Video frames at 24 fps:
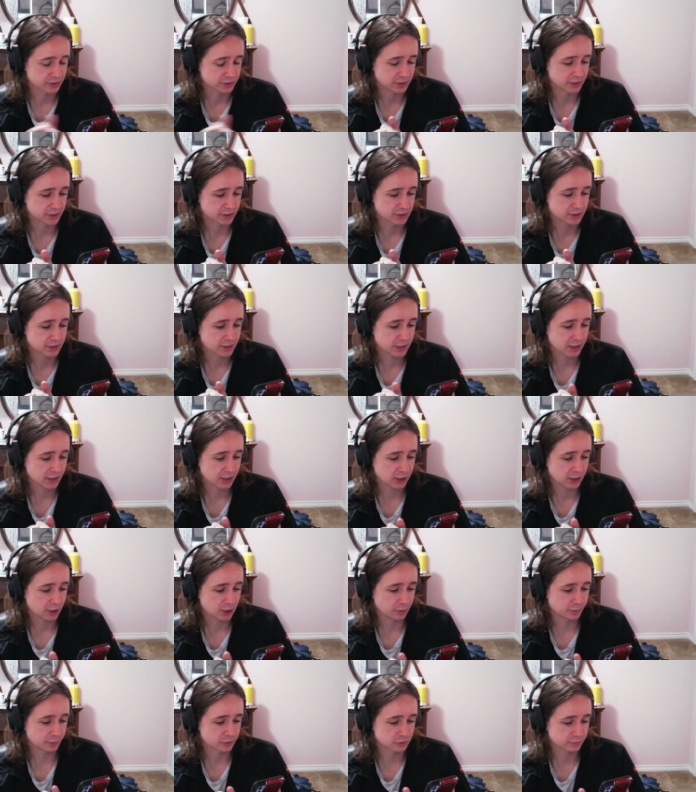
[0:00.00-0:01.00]
Yes, 90
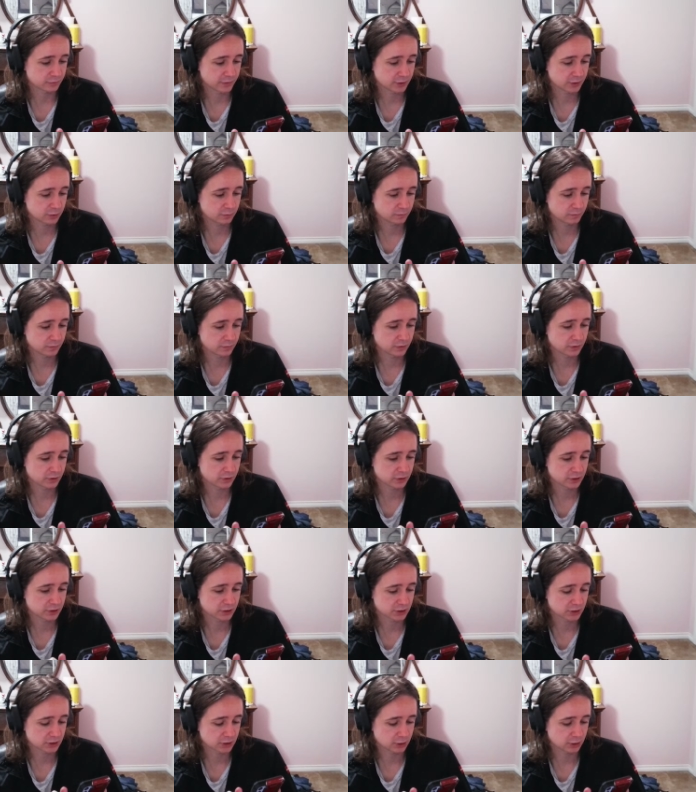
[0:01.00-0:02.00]
kilometers to Vancouver,
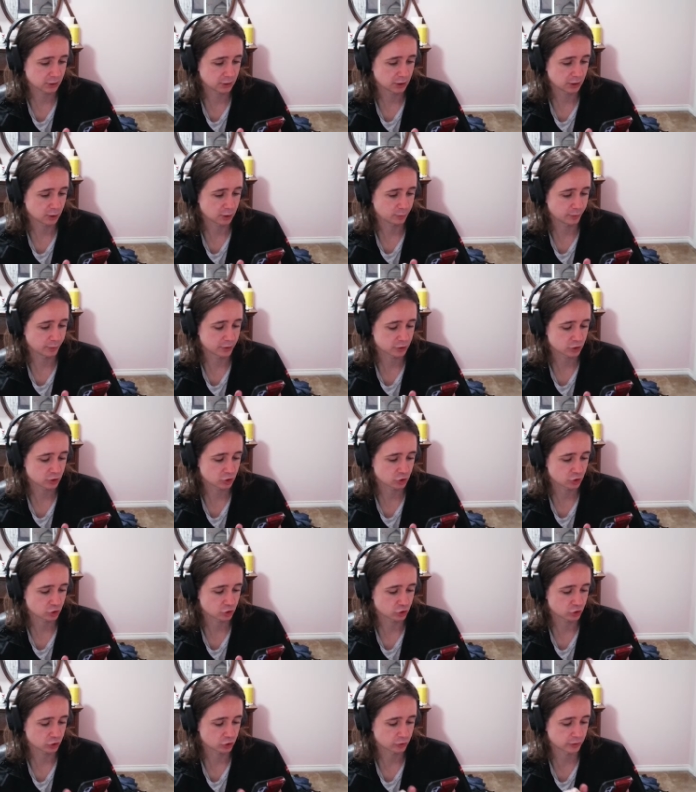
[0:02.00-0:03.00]
60 kilometers to
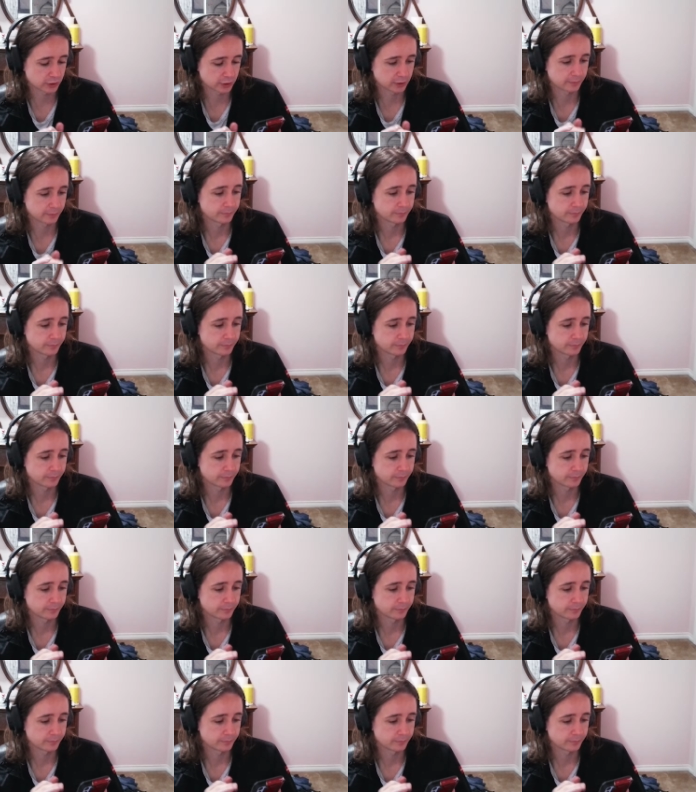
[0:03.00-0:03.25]
Surrey.